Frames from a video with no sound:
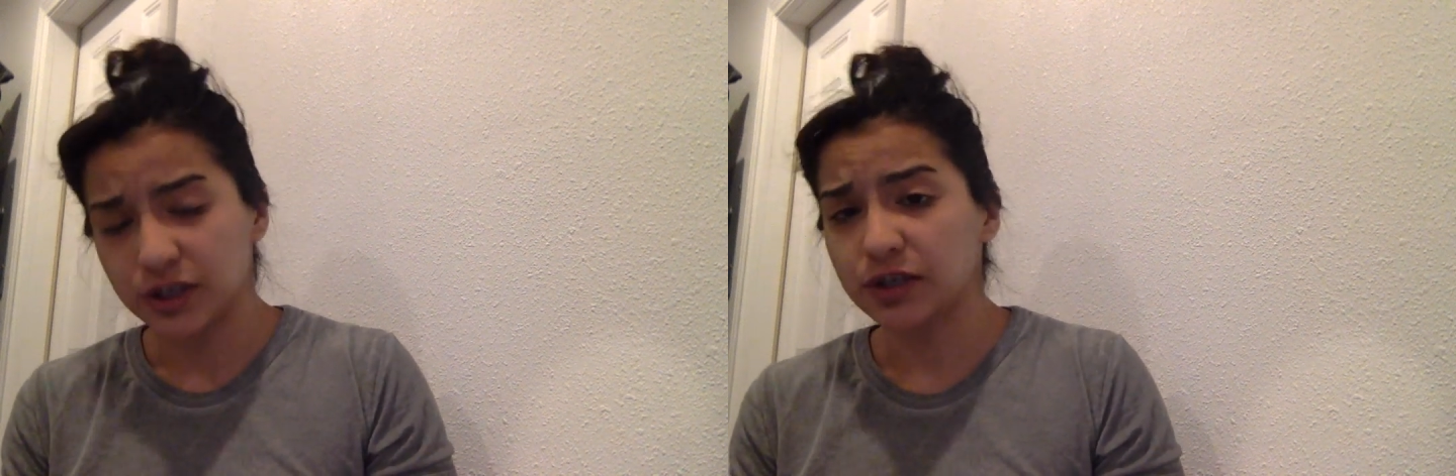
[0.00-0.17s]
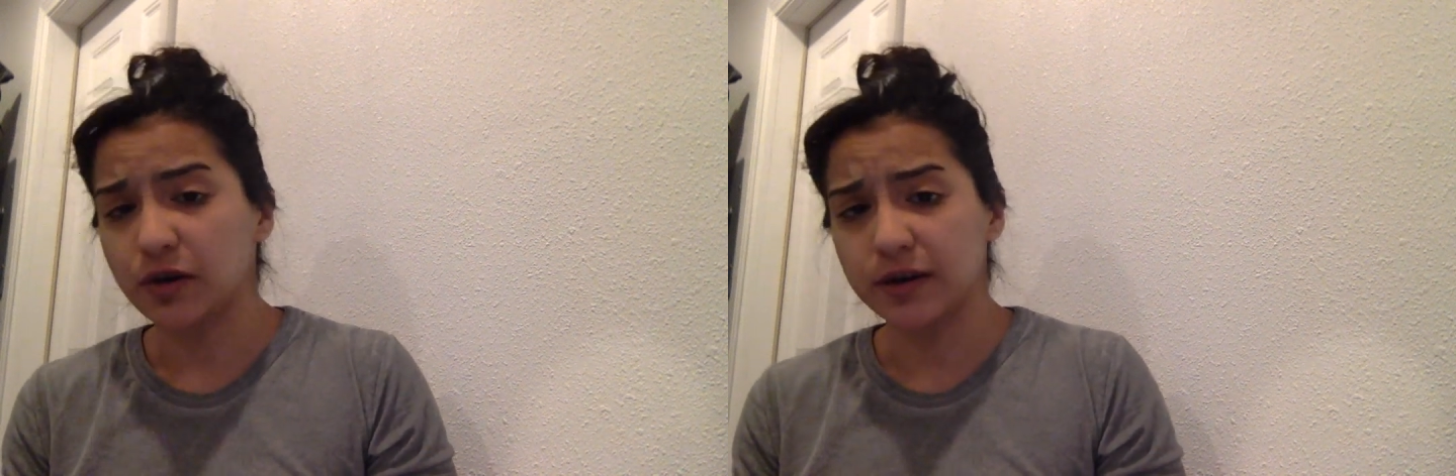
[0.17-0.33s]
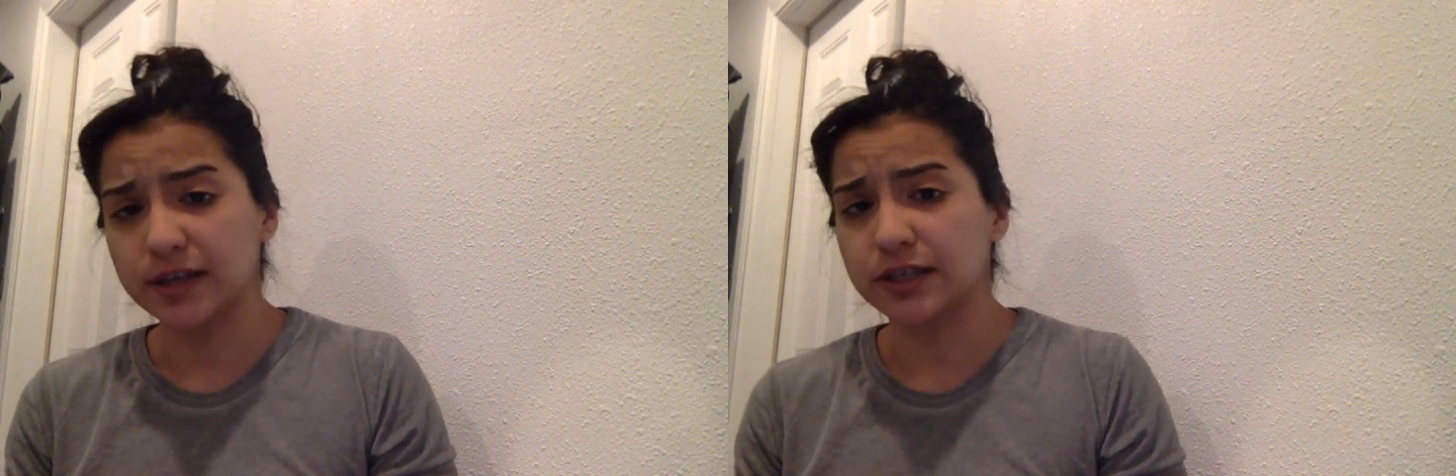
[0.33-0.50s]

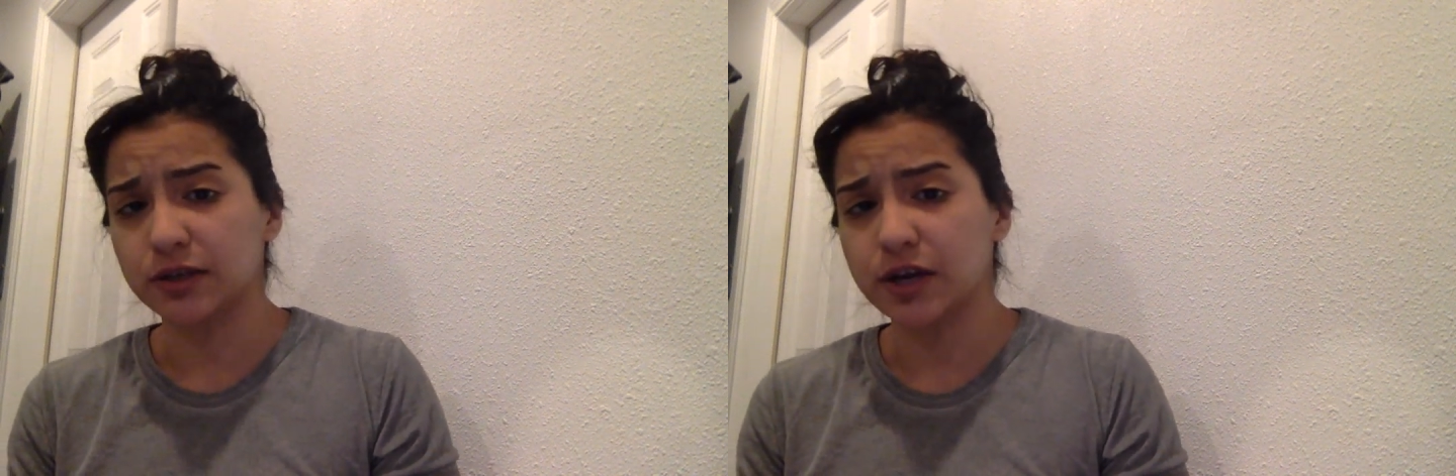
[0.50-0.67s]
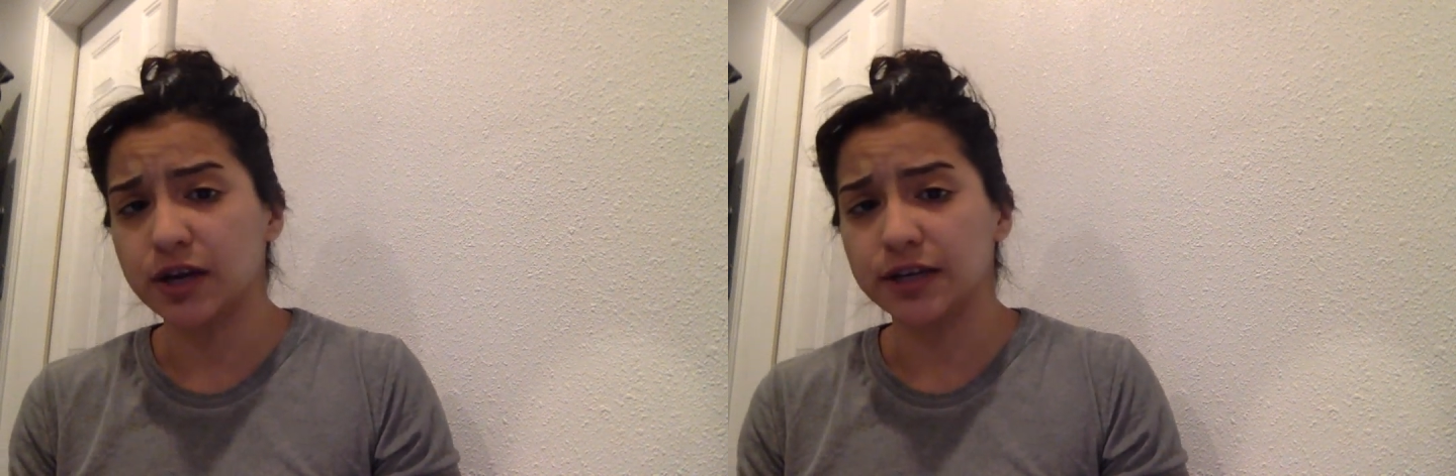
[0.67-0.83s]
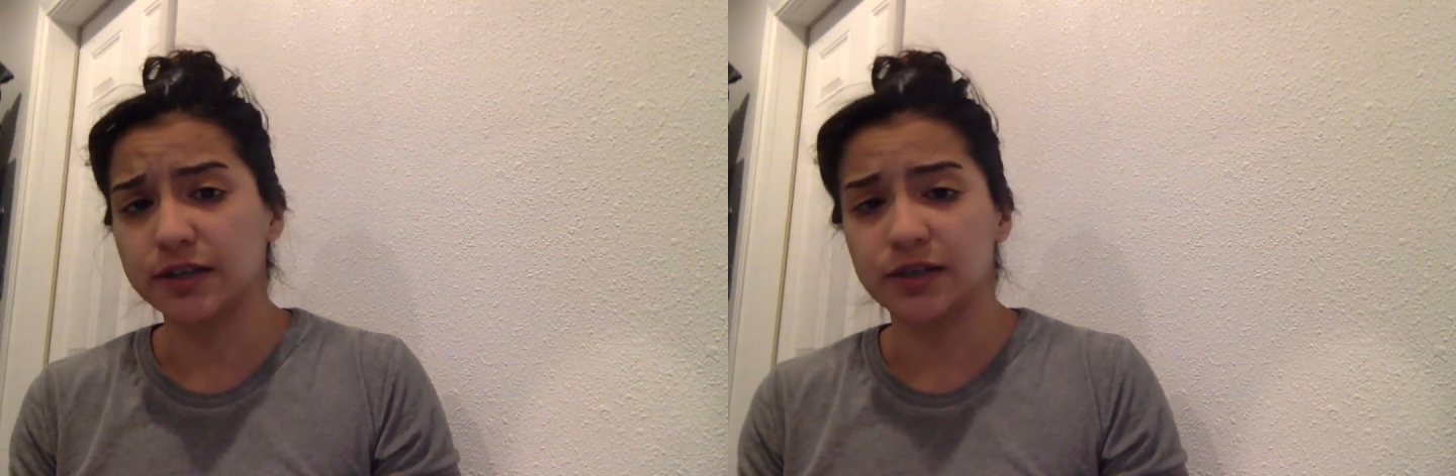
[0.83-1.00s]
So it's
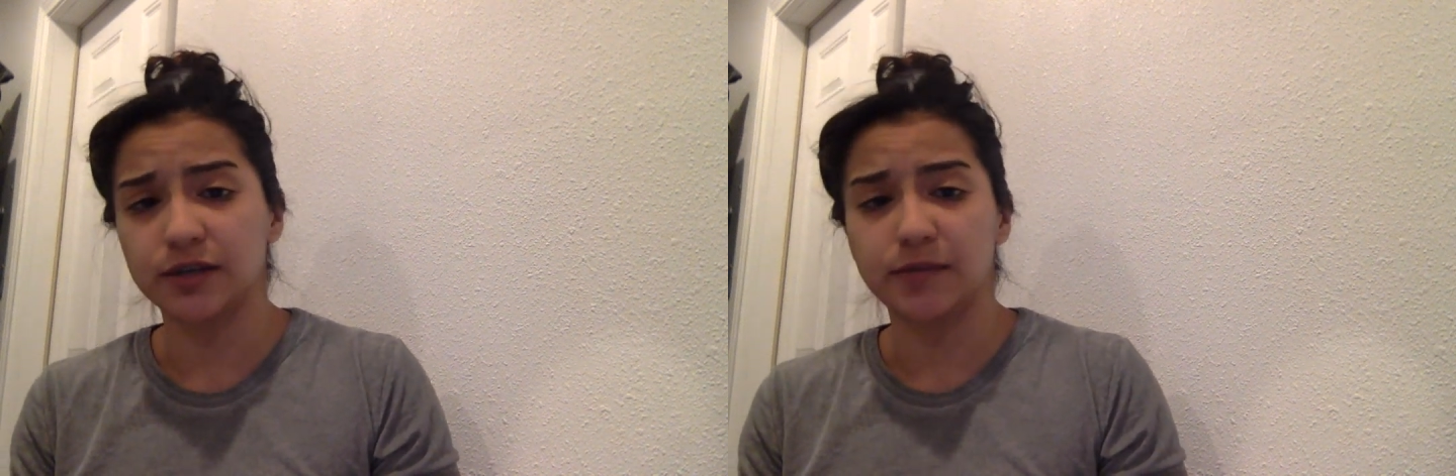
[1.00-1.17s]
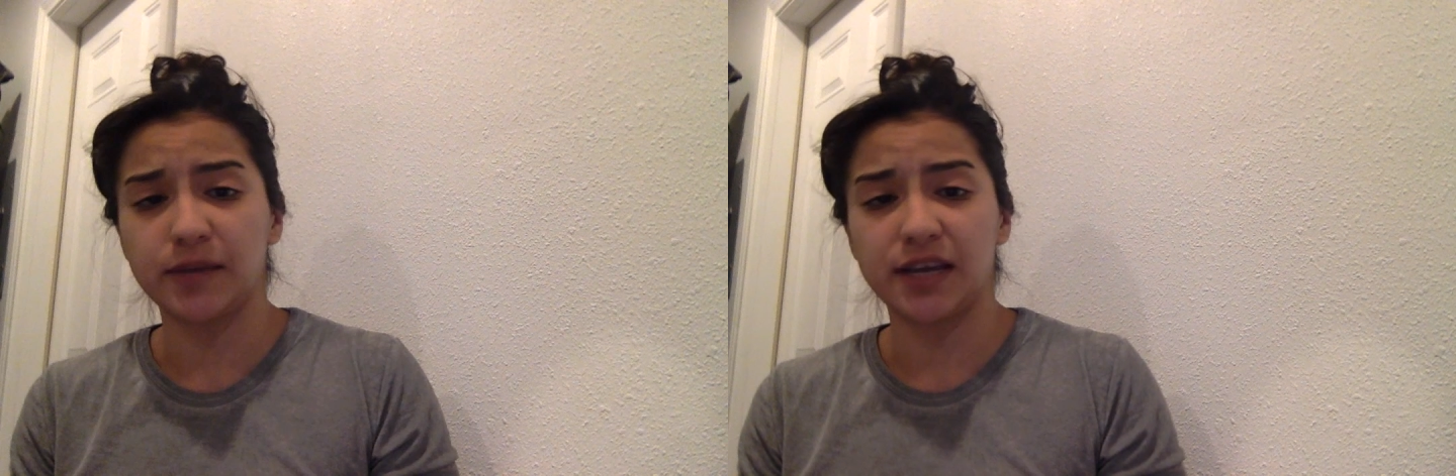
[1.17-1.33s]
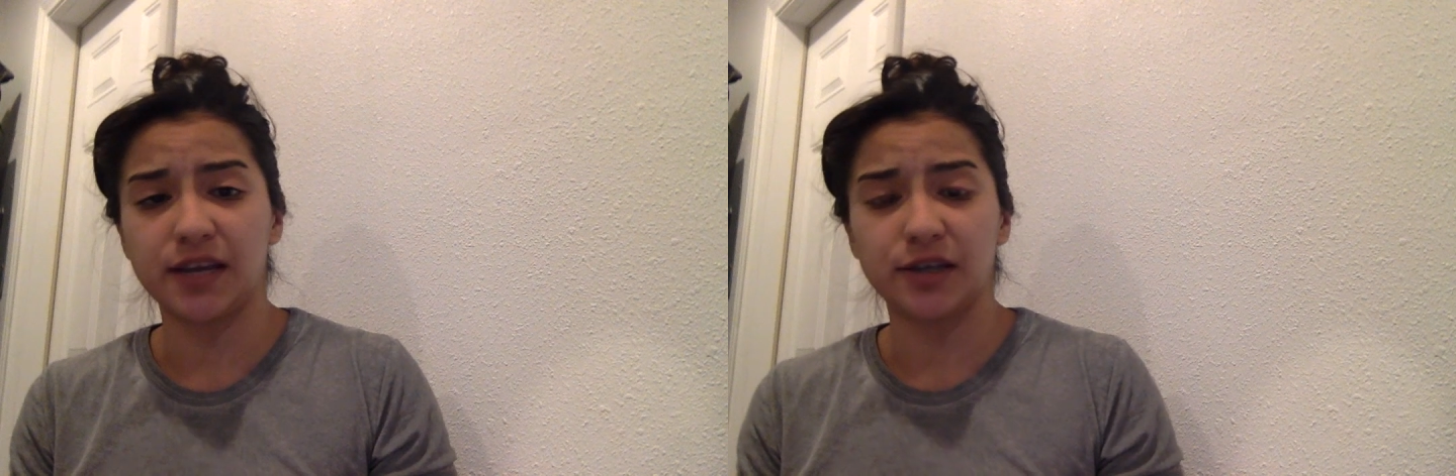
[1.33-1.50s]
good to
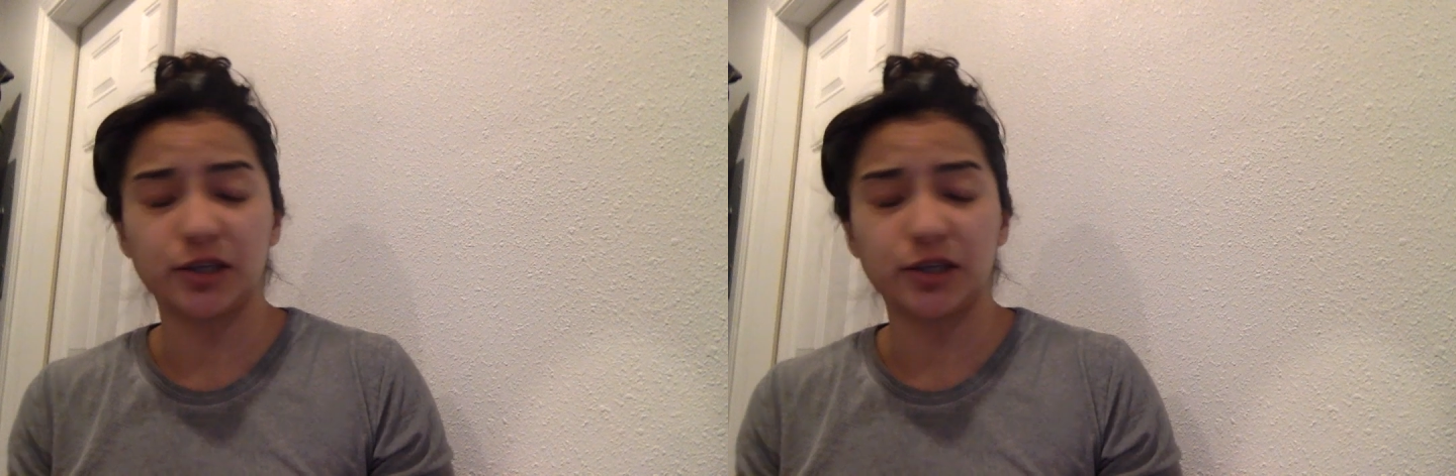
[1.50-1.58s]
be